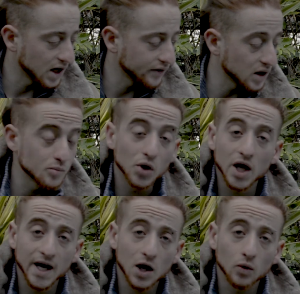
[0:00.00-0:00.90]
If they
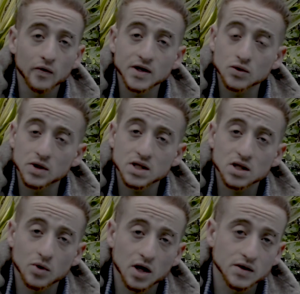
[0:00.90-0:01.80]
burn out, there's always
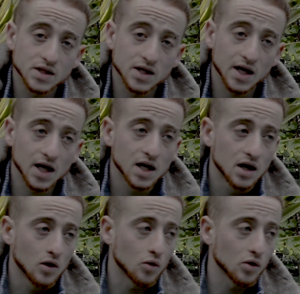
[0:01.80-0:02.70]
someone else there,
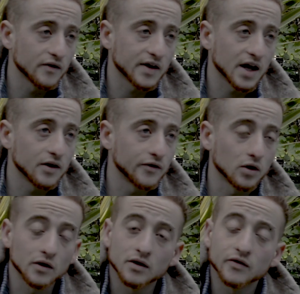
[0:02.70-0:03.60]
or if they,
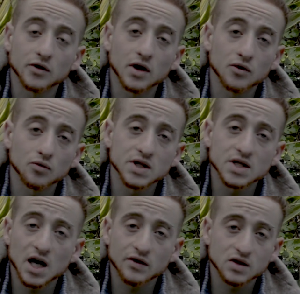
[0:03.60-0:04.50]
for another
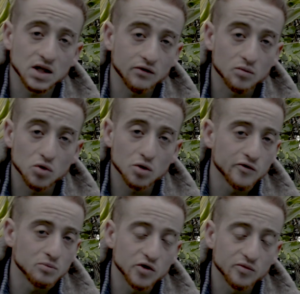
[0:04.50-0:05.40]
reason, have to leave the
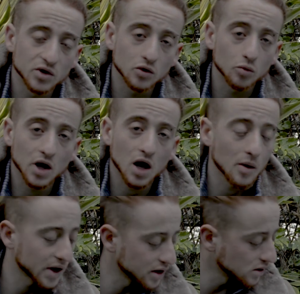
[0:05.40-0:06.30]
movement or
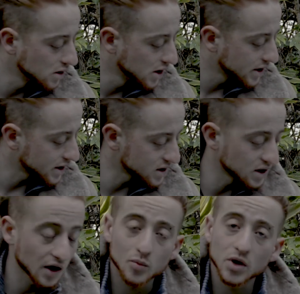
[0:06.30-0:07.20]
become ill, there's
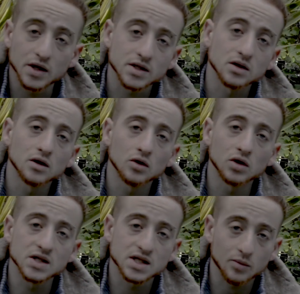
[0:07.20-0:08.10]
another person who
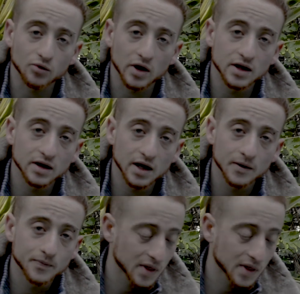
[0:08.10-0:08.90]
can step right in there.